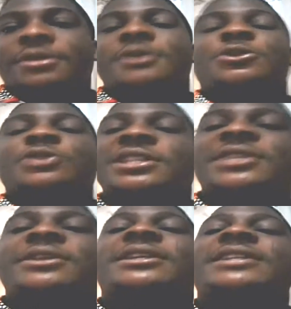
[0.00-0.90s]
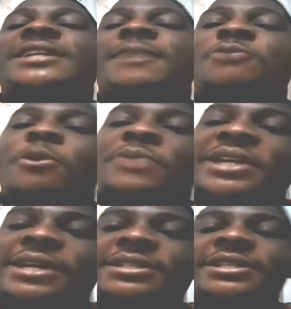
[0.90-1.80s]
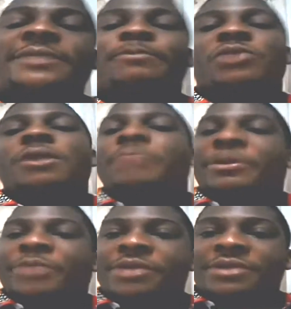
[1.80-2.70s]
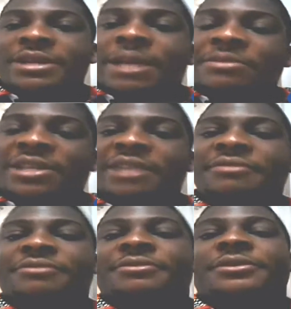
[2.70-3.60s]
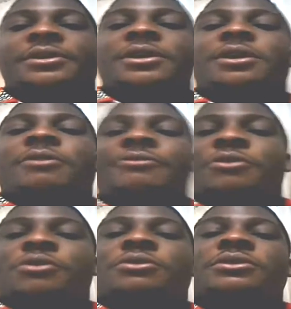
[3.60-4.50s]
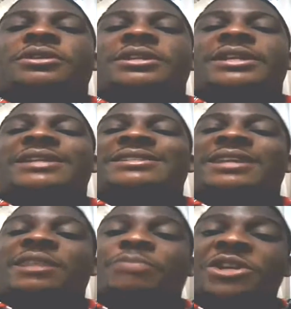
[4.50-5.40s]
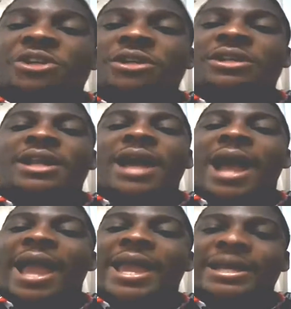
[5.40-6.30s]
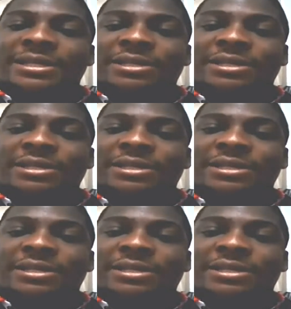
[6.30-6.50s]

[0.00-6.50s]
So these they kept communicating, preparing themselves for the celebration ahead